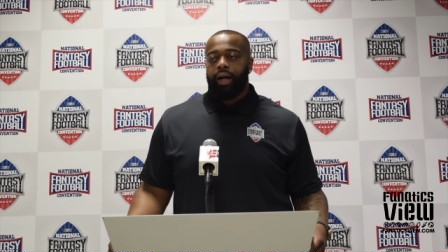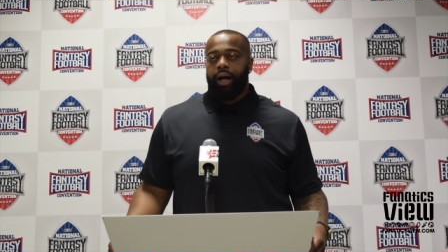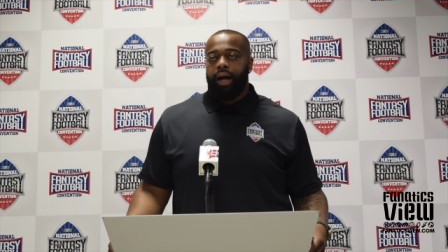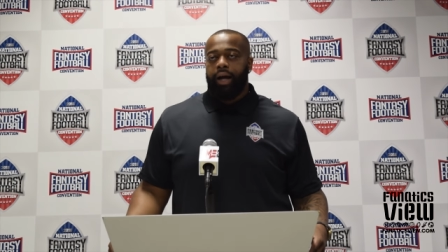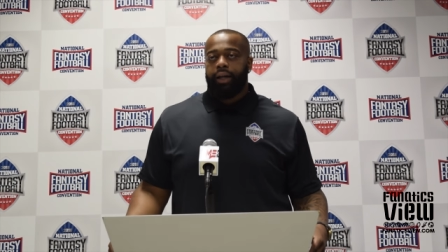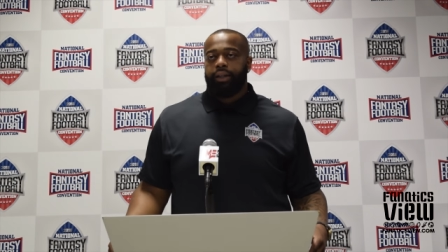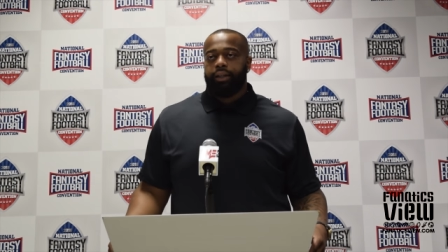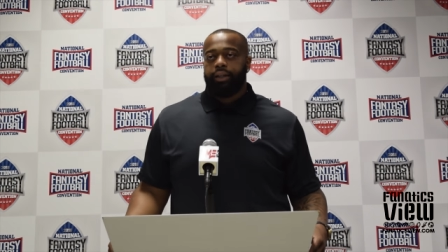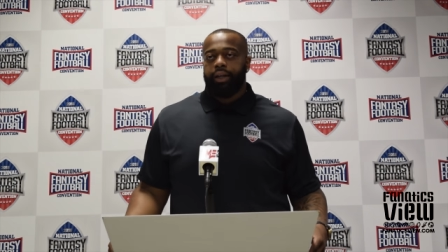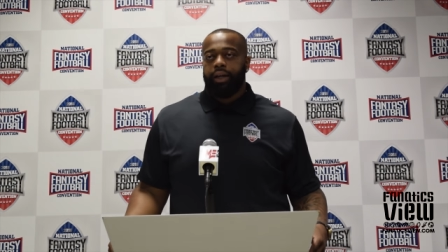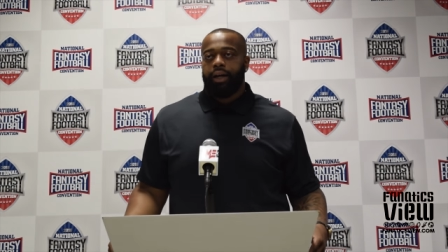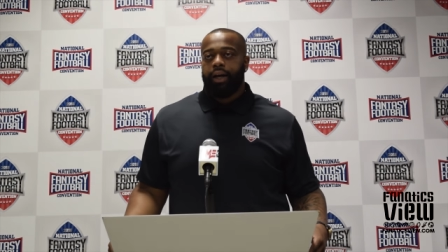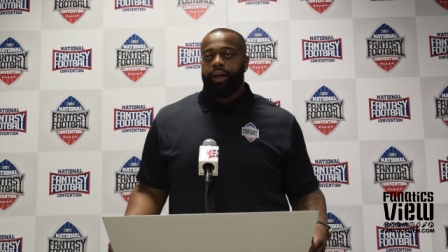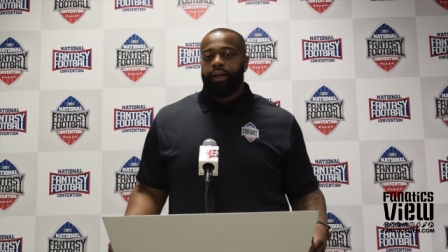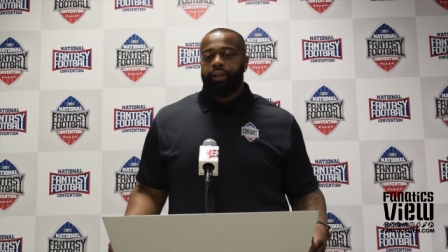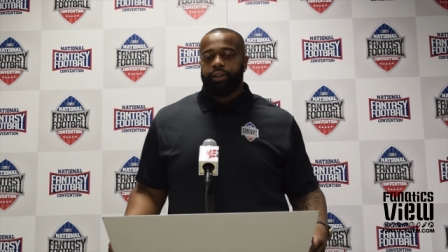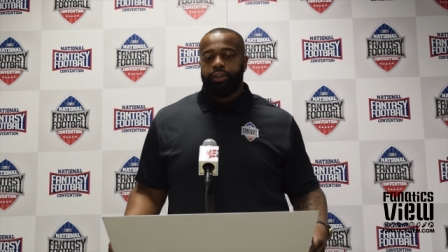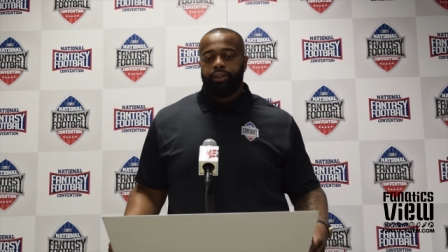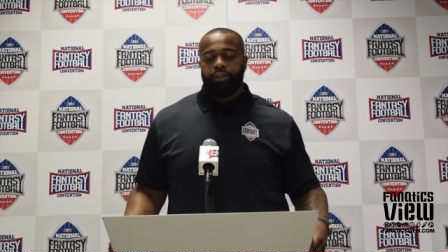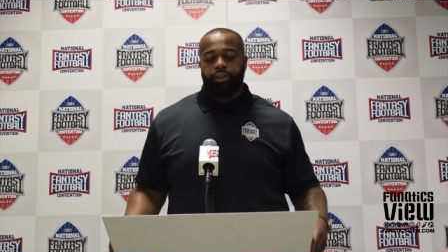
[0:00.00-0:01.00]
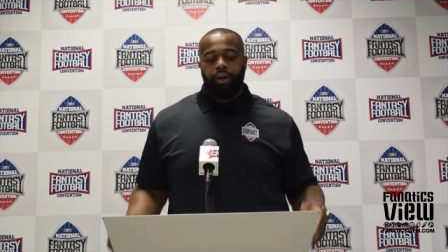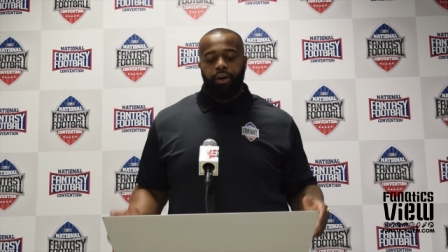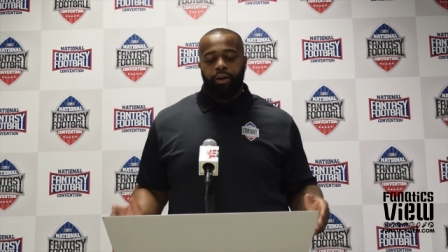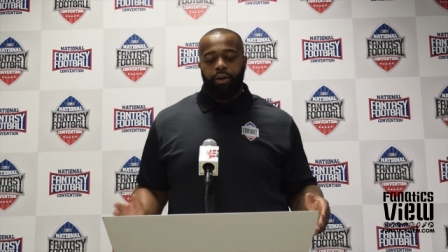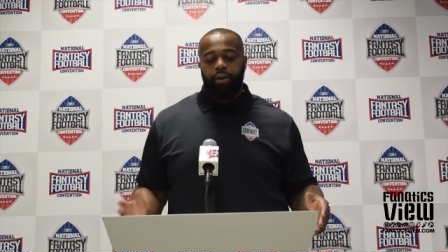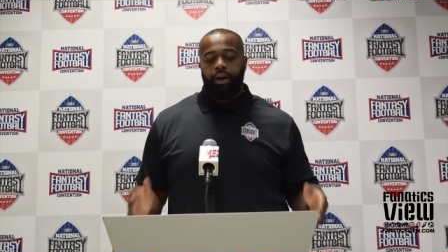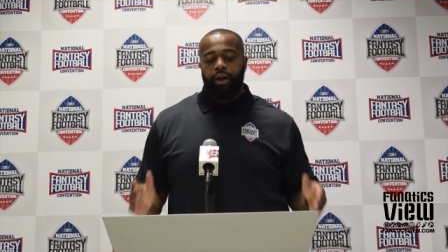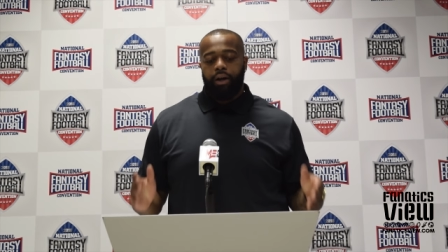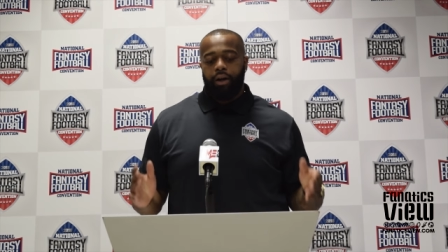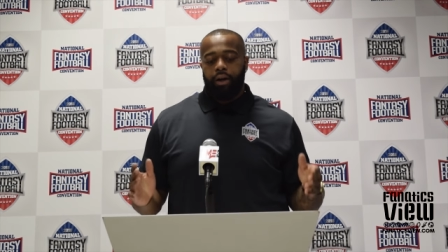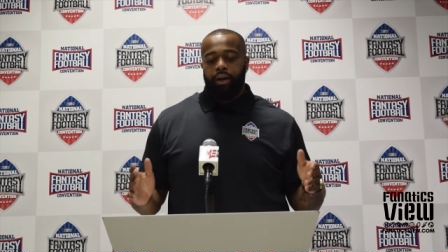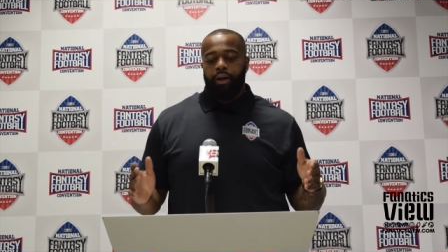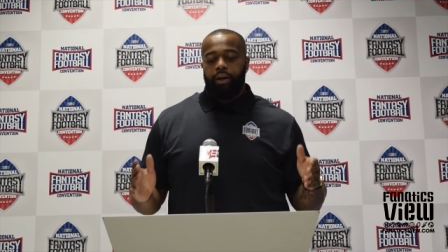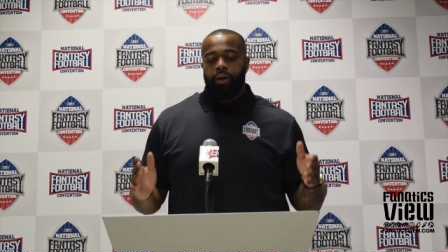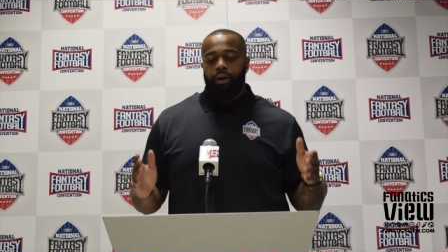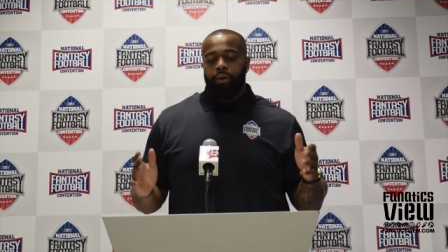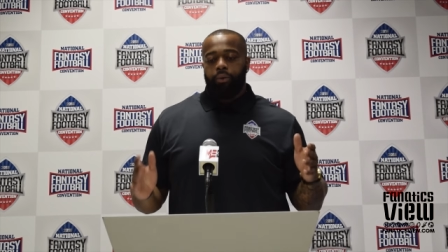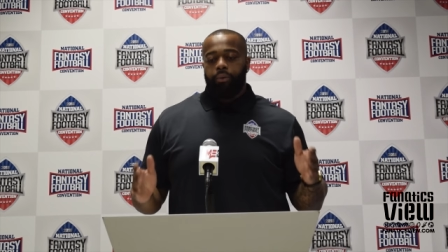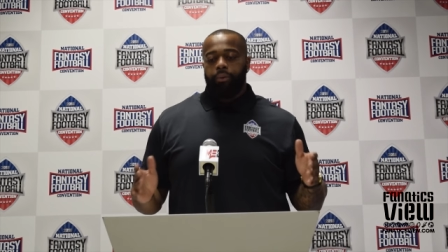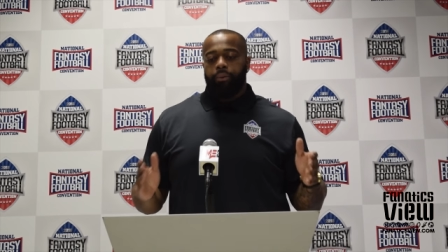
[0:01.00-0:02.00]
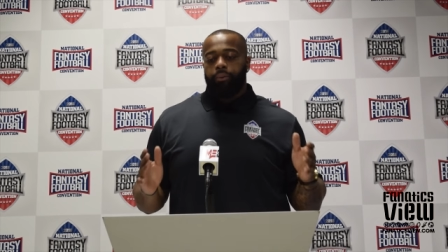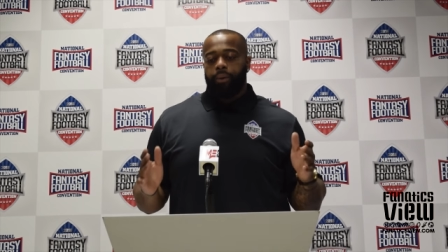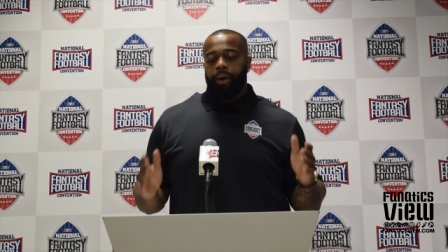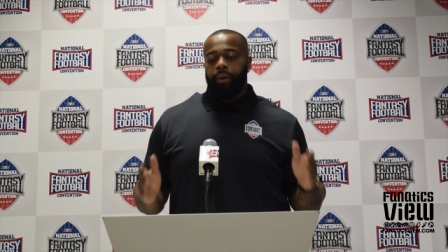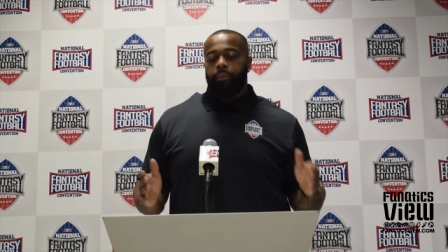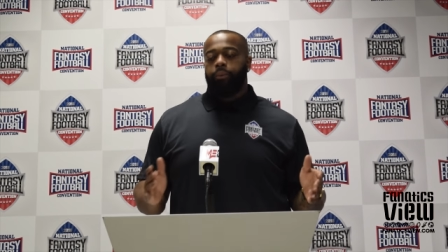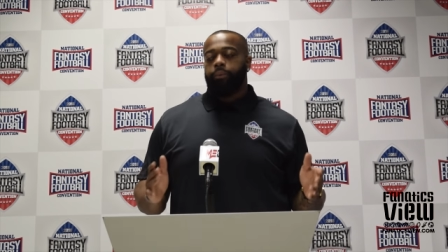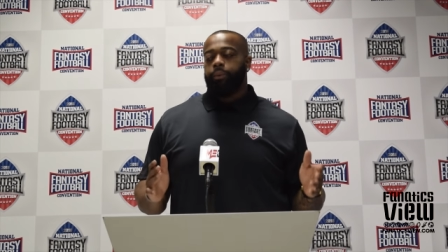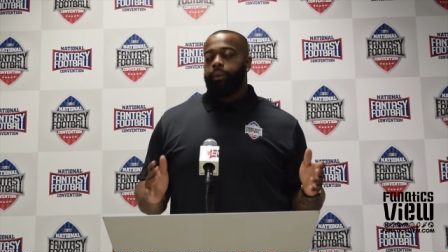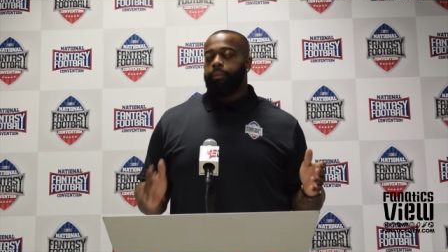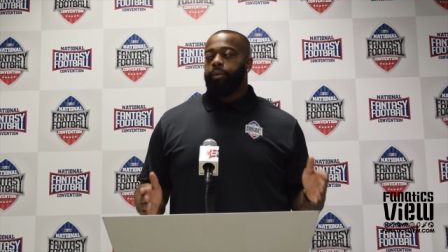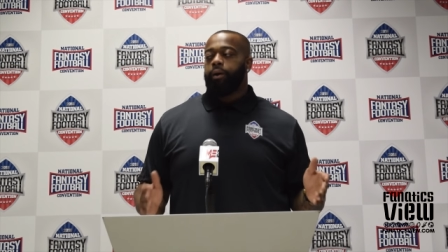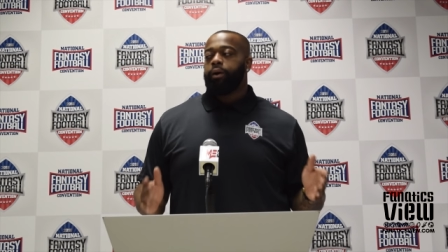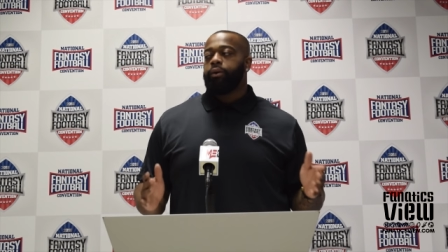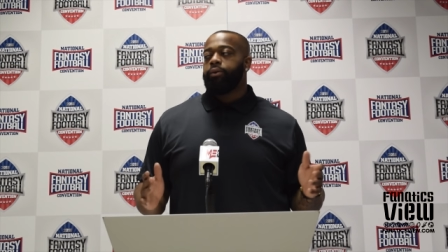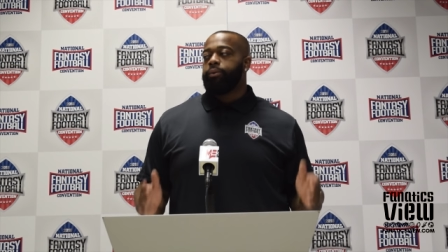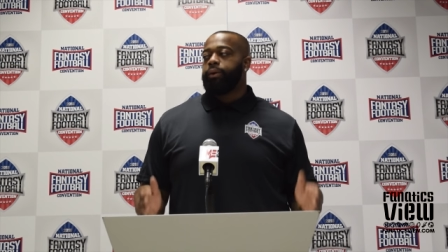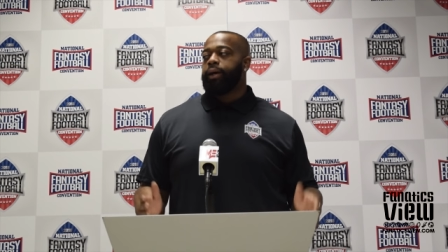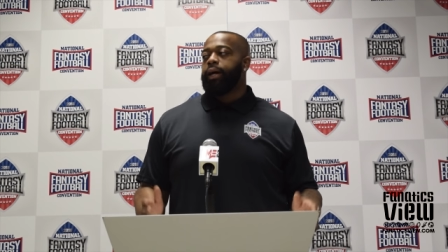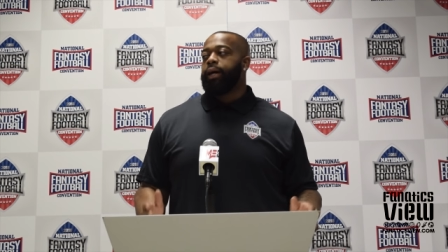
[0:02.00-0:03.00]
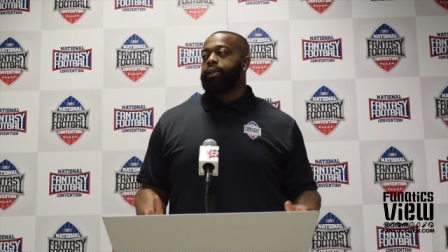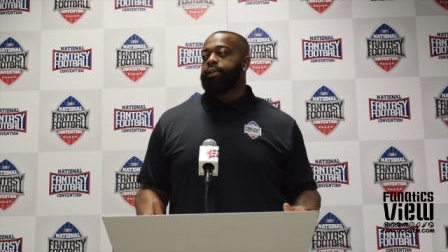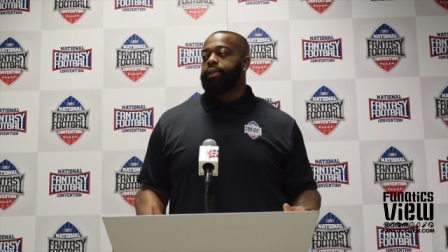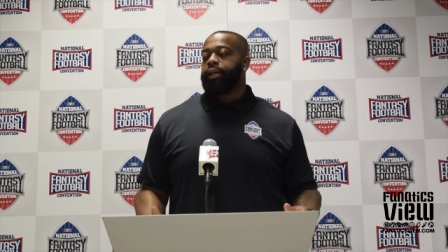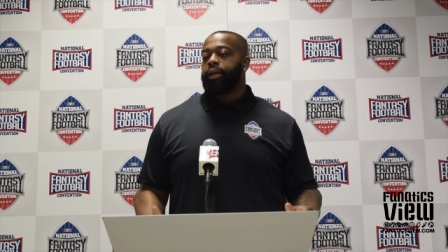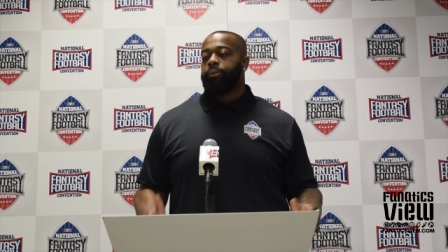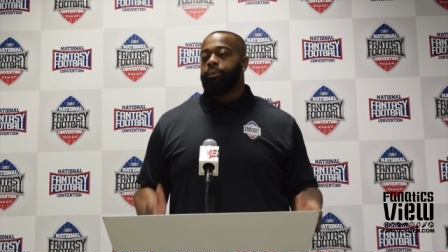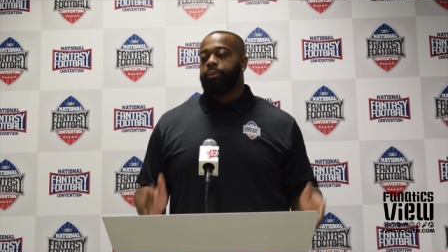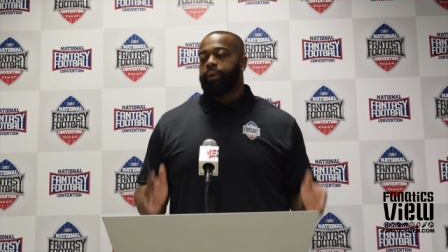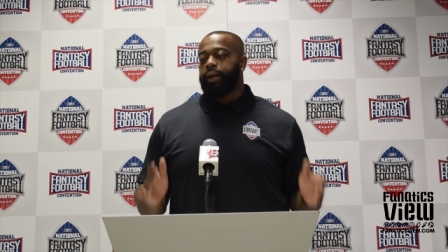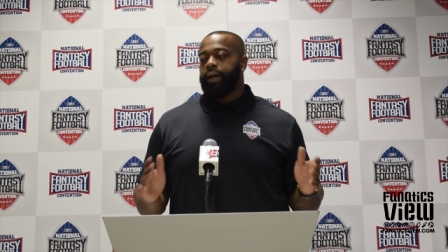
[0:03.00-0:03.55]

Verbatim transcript: I think they kind of just saw, like when we brought new guys in that room,